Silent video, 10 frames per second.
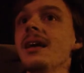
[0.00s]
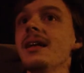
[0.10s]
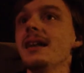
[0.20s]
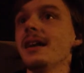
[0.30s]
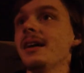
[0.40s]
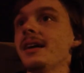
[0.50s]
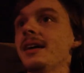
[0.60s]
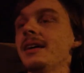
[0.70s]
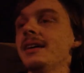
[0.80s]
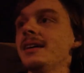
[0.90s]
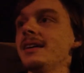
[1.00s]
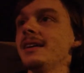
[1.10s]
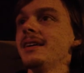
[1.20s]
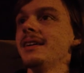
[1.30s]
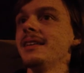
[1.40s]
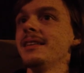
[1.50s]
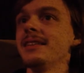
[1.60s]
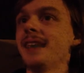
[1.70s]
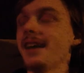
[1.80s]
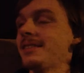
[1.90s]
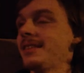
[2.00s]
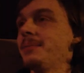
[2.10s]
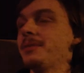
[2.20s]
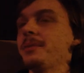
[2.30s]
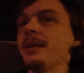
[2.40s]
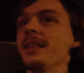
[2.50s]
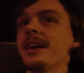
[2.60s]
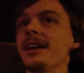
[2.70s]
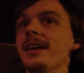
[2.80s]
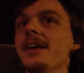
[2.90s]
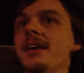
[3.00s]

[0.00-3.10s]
That seems to be, like,